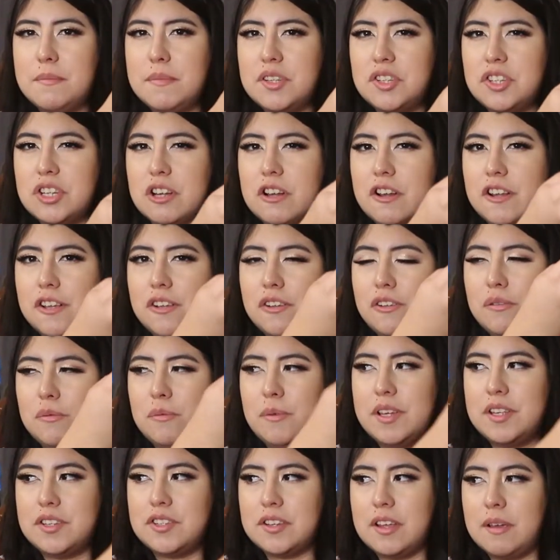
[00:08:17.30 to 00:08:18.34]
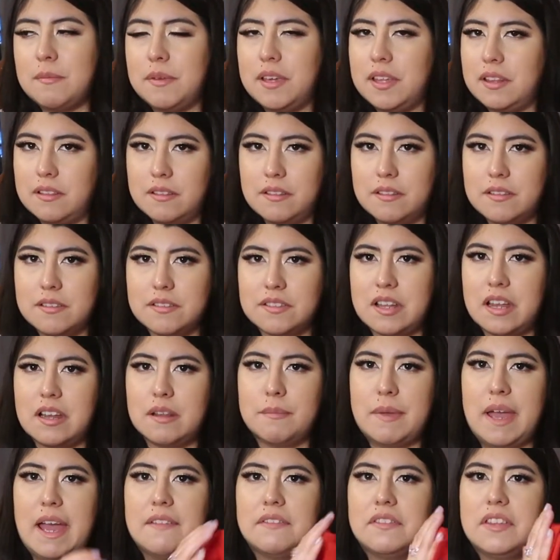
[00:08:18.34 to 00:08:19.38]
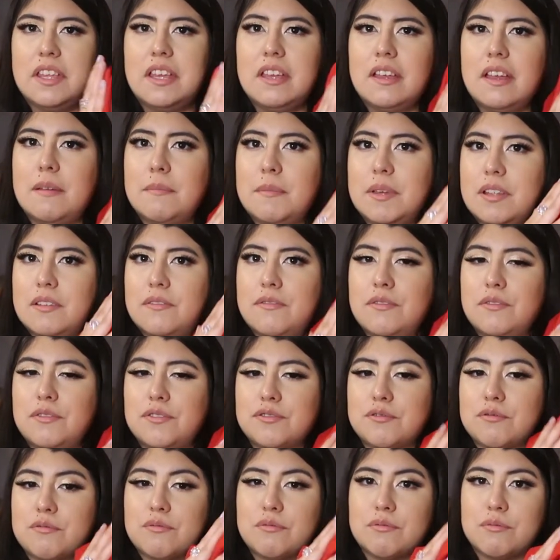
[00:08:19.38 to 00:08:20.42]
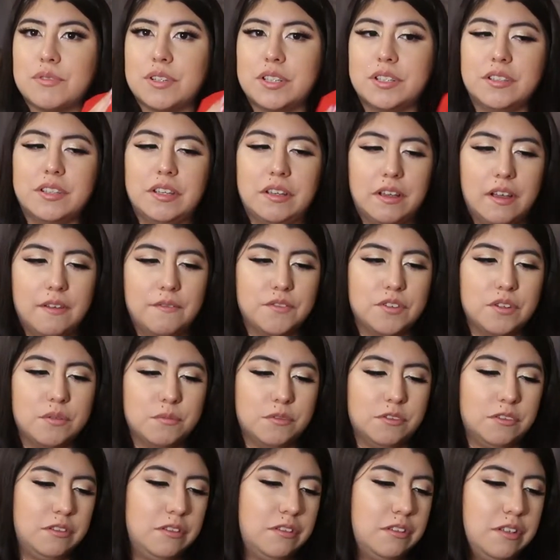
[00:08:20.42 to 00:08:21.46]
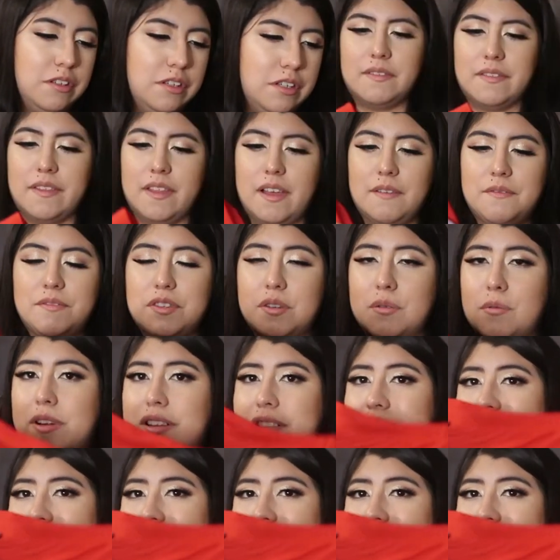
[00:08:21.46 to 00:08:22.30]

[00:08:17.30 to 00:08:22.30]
material, which I mean, is not a bad thing. I mean, it feels really comfortable. I'd love to wear